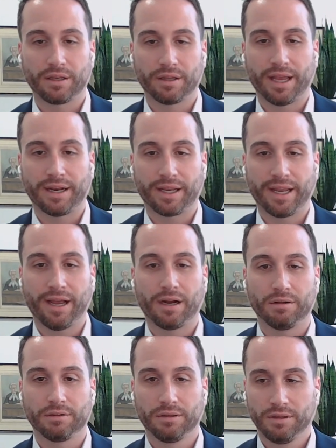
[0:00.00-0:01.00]
that
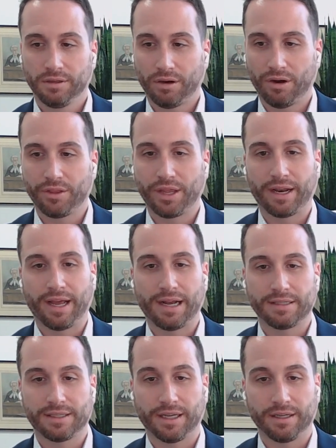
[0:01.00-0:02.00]
account on that
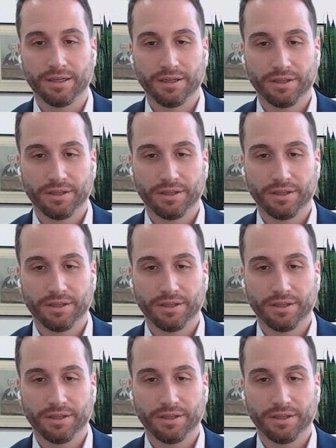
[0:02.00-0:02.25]
asset,